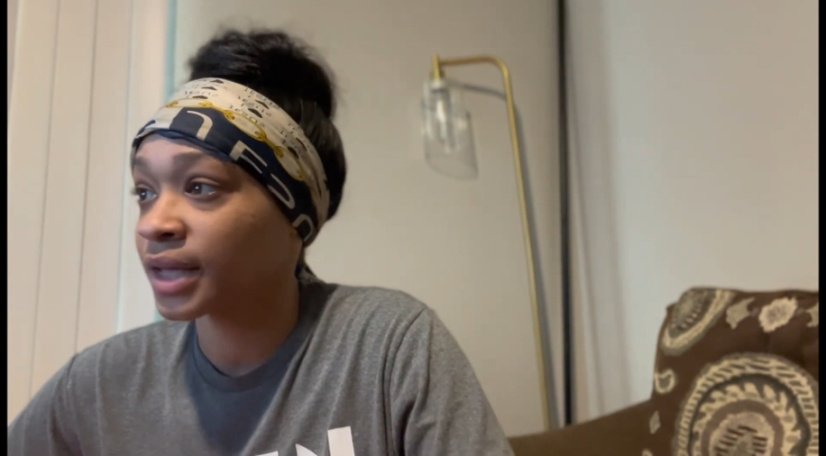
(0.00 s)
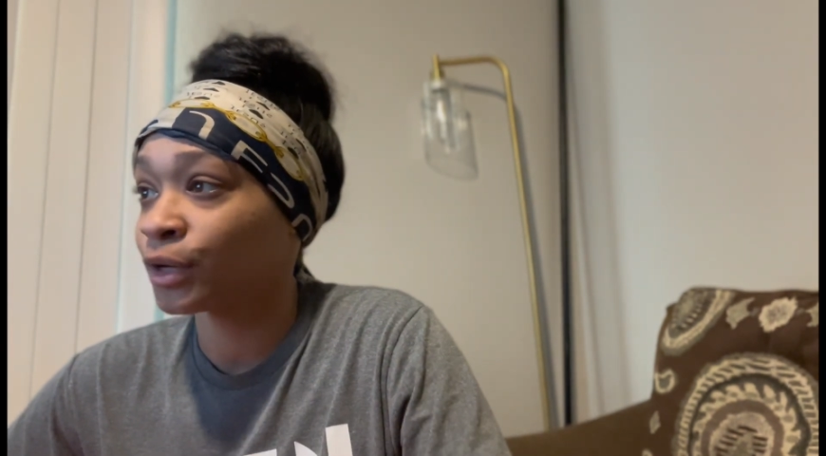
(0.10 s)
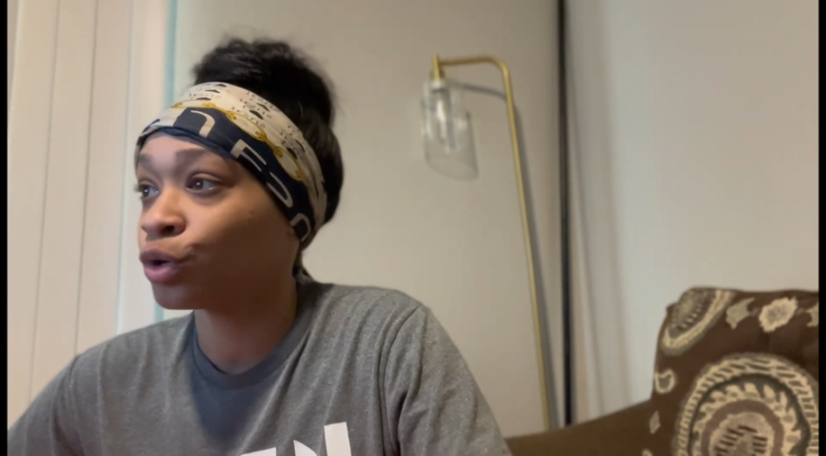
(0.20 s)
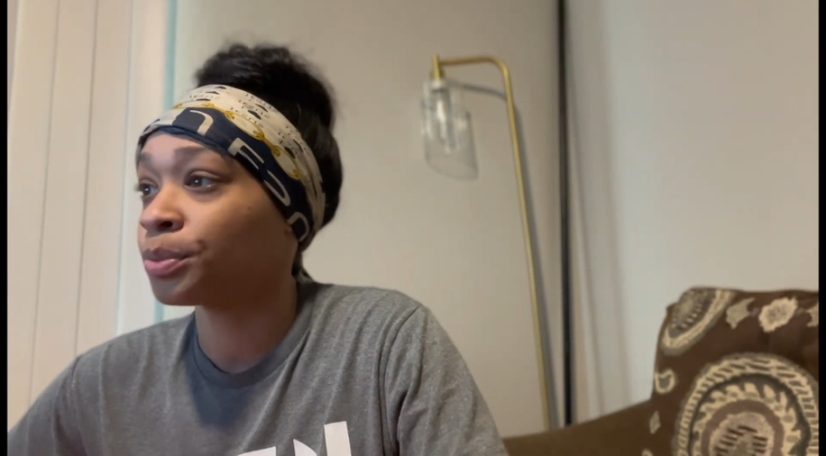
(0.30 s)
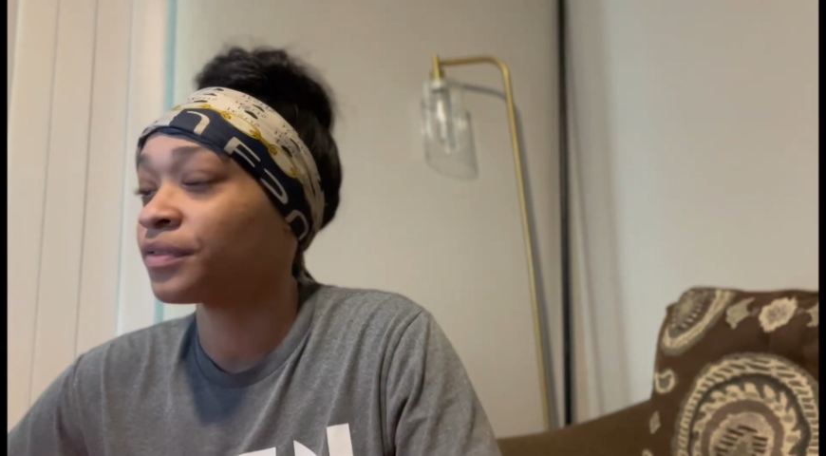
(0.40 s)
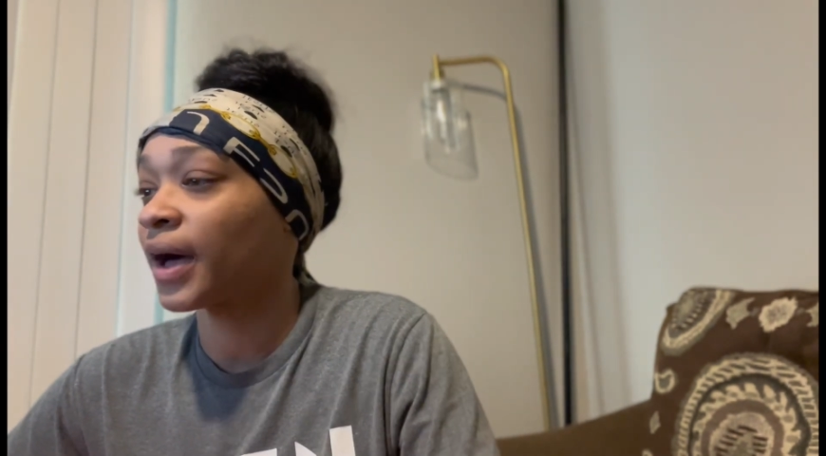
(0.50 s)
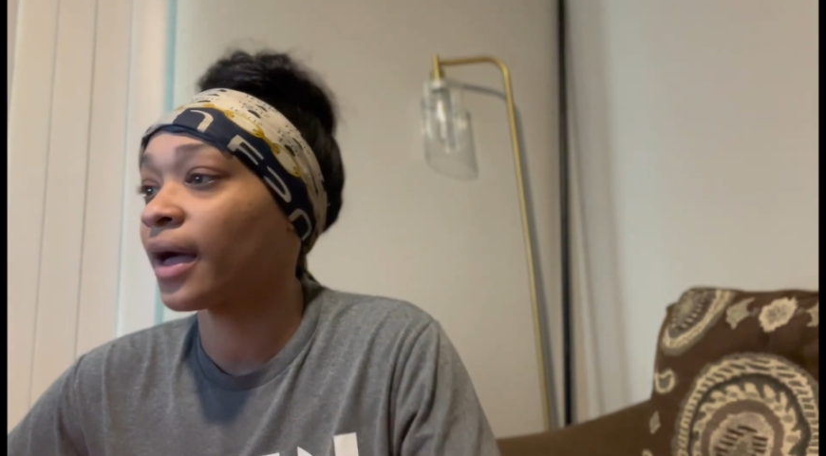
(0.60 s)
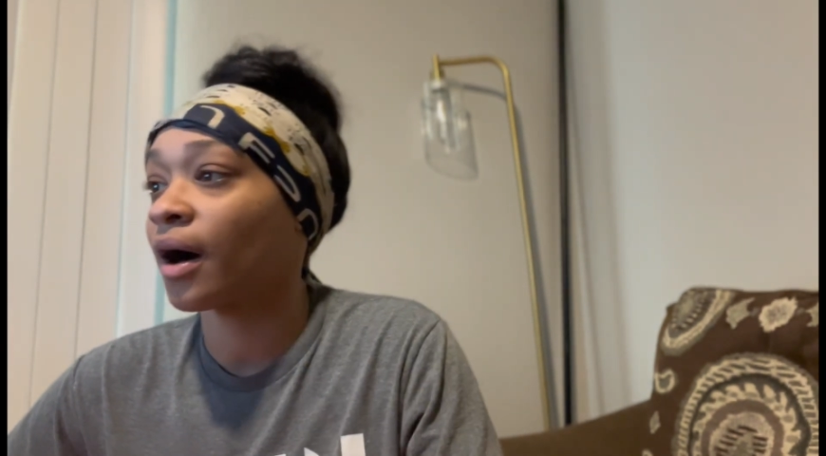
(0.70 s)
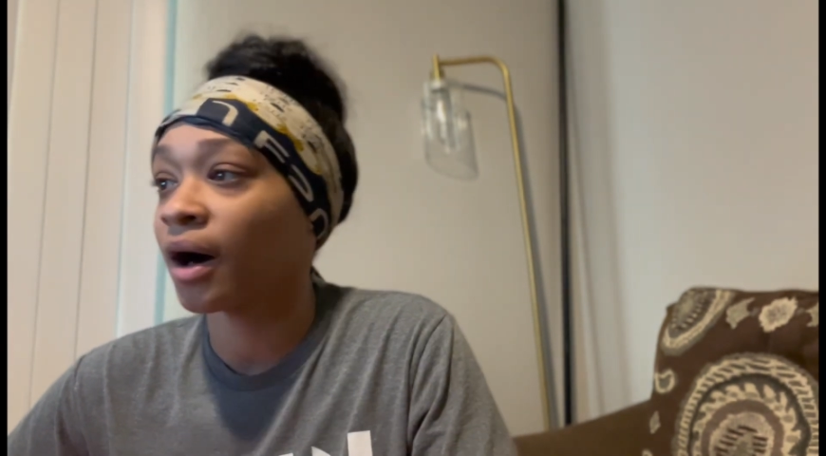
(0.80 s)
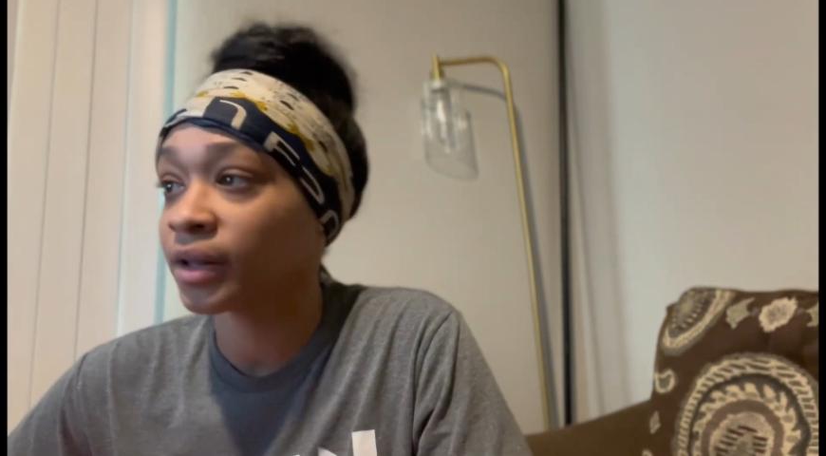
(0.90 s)
They do
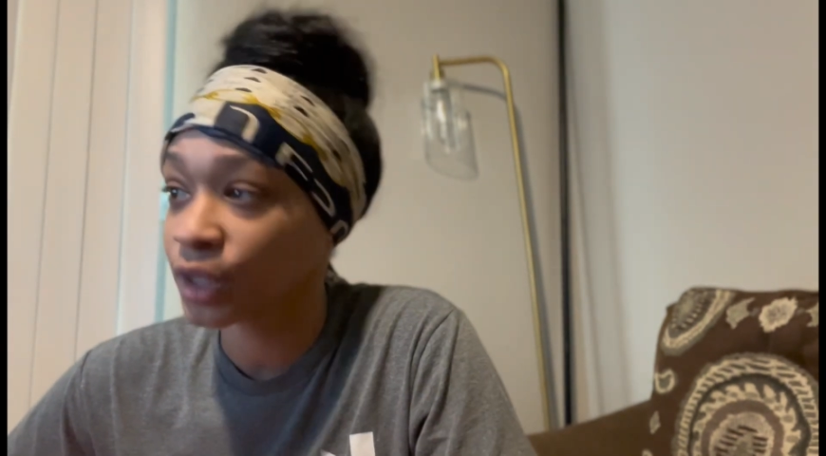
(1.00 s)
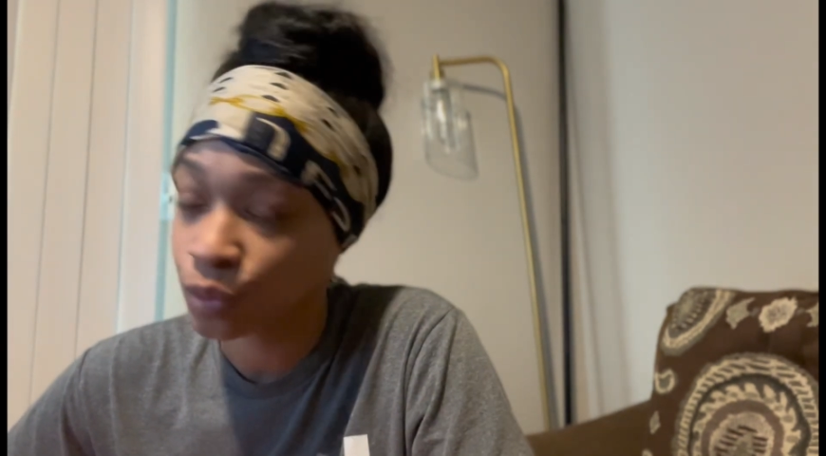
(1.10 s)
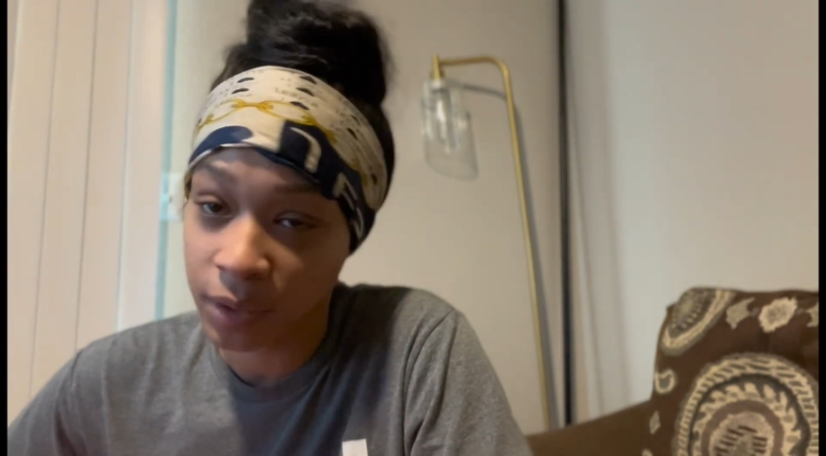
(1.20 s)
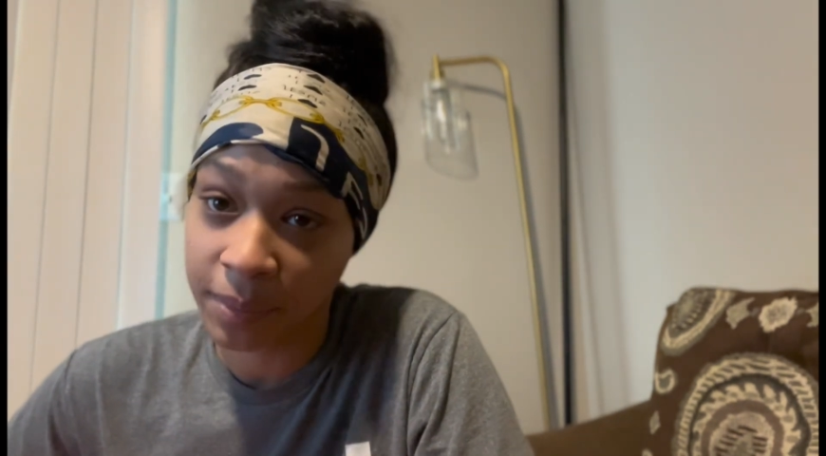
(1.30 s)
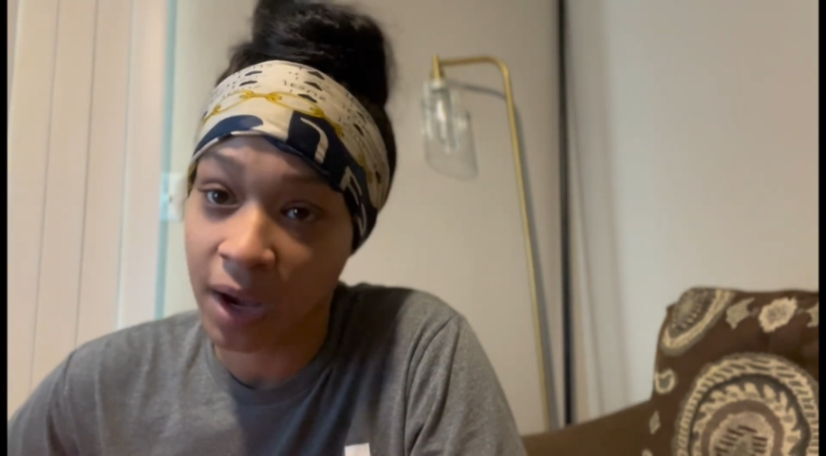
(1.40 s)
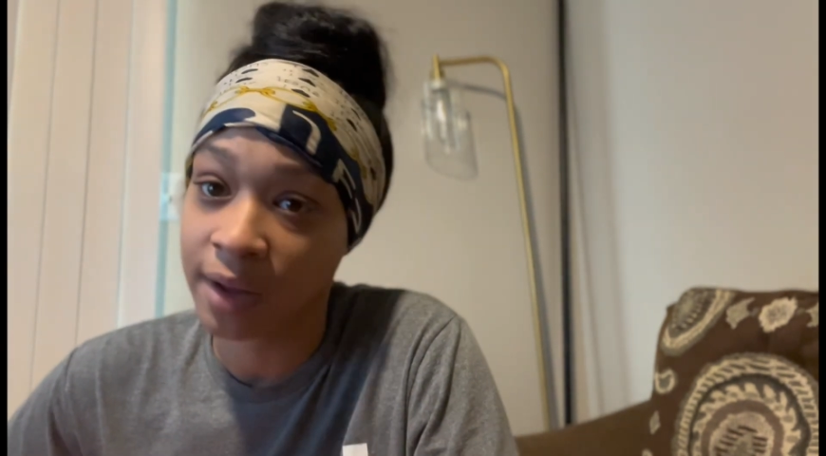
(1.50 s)
provide all equipment.